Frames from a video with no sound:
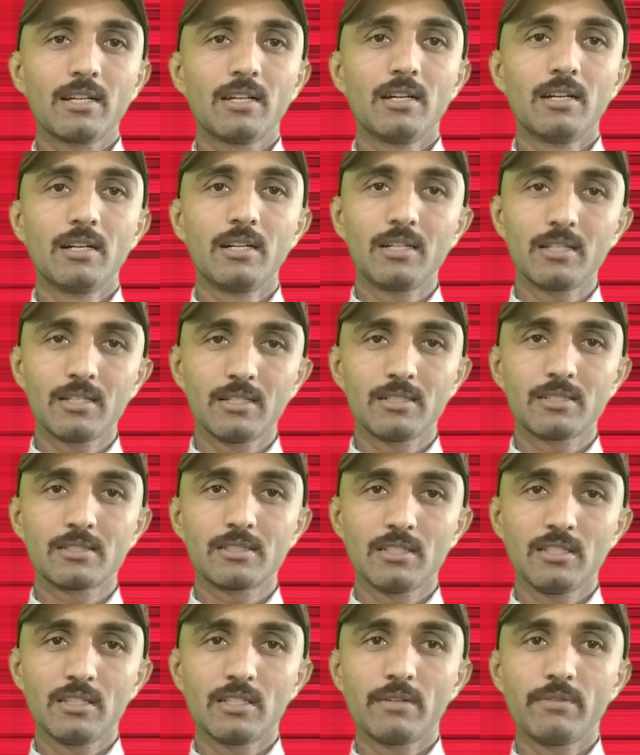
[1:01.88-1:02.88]
hurdles
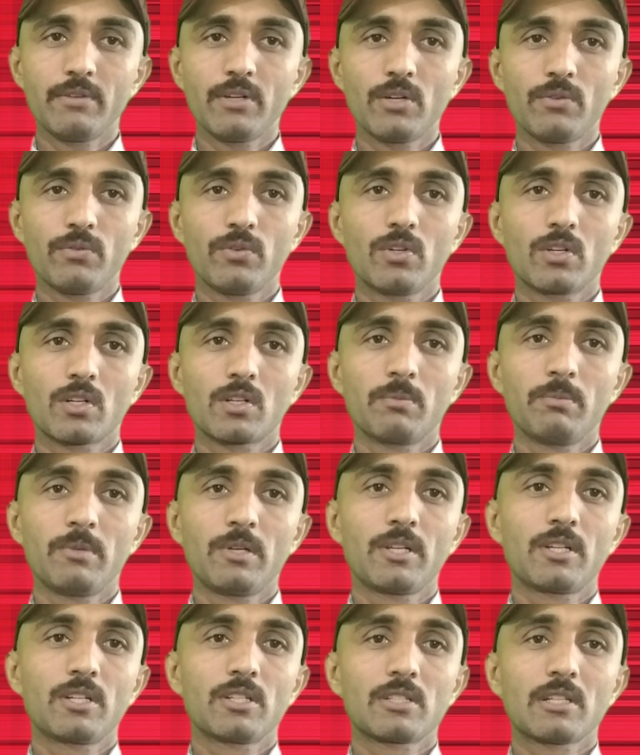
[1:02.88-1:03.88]
in the way of your
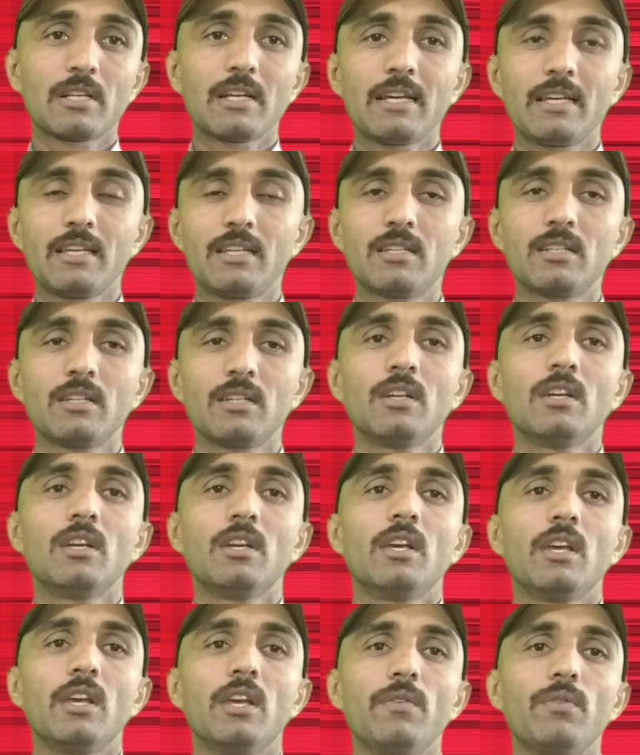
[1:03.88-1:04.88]
communication. Like
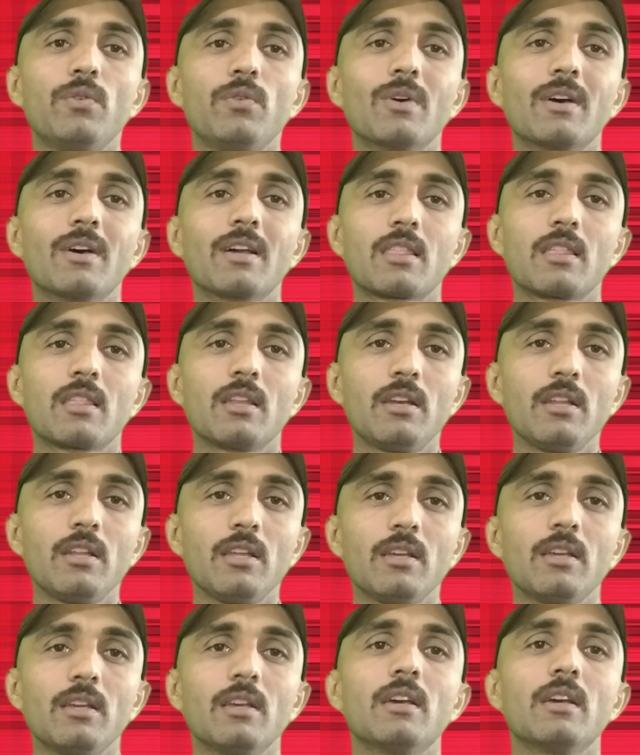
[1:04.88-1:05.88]
if you are
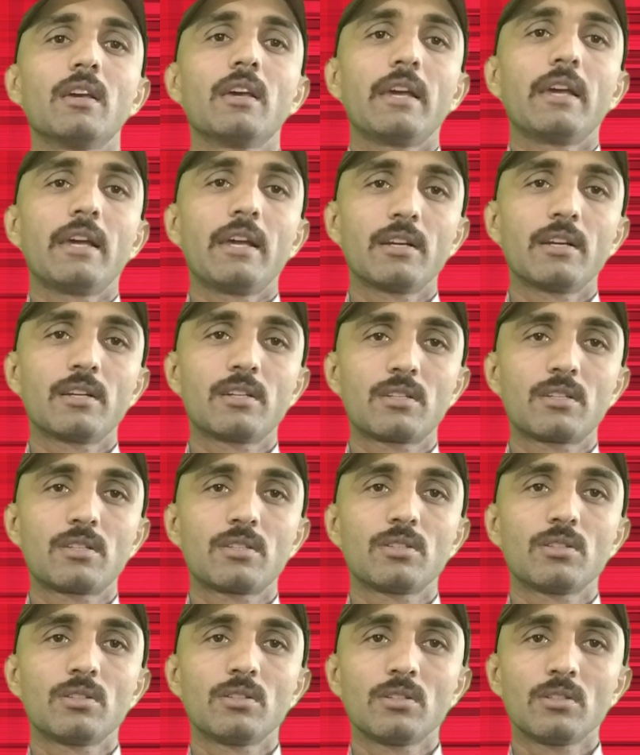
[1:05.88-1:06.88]
sitting
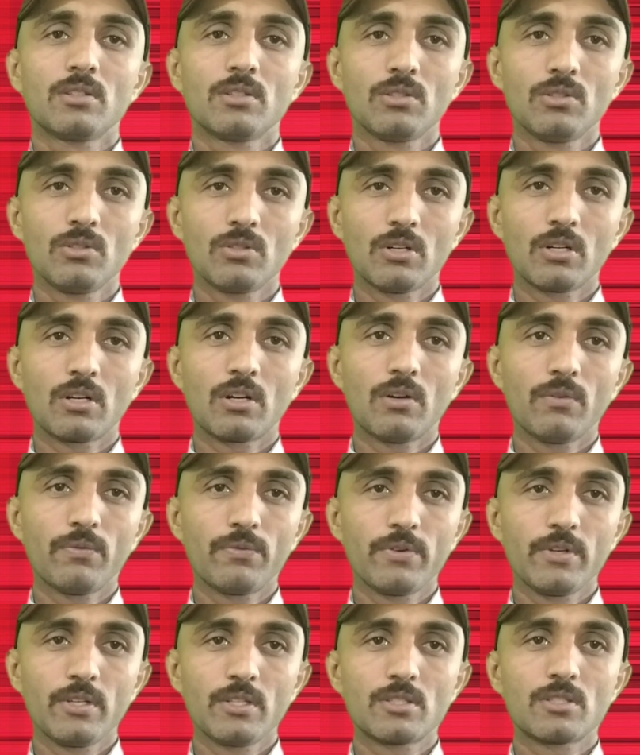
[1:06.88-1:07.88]
at your
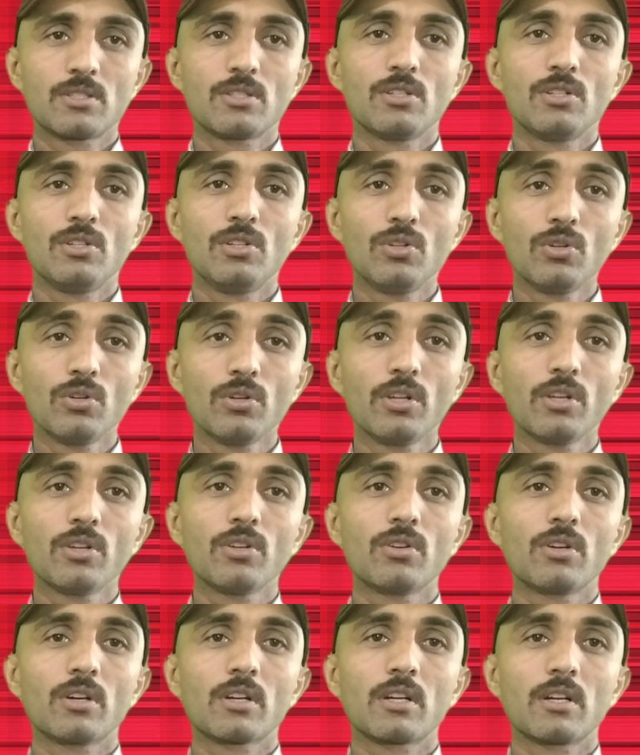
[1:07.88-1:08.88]
office, during
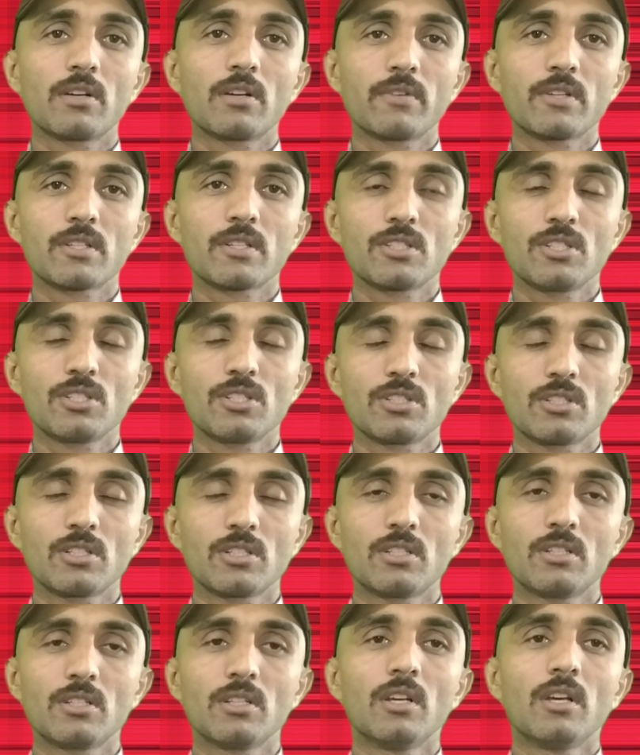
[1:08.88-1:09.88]
your
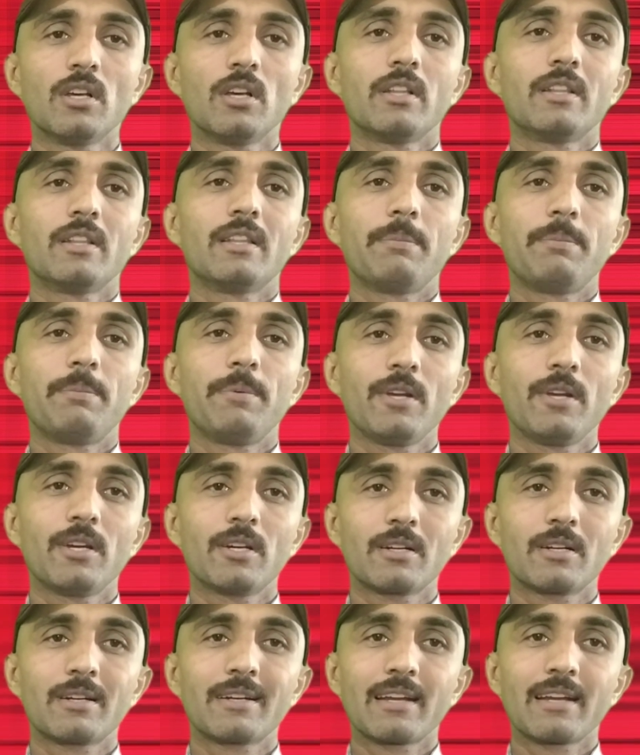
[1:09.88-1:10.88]
conversation the
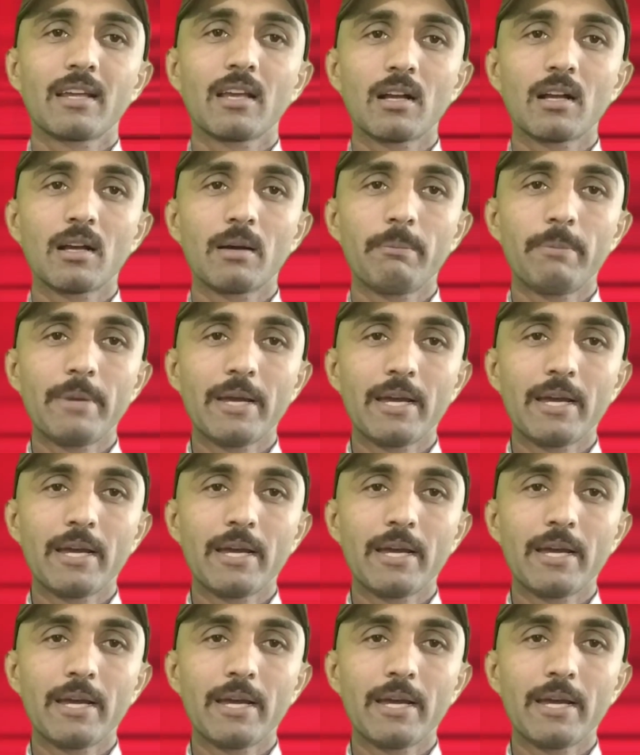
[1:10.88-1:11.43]
peon ring a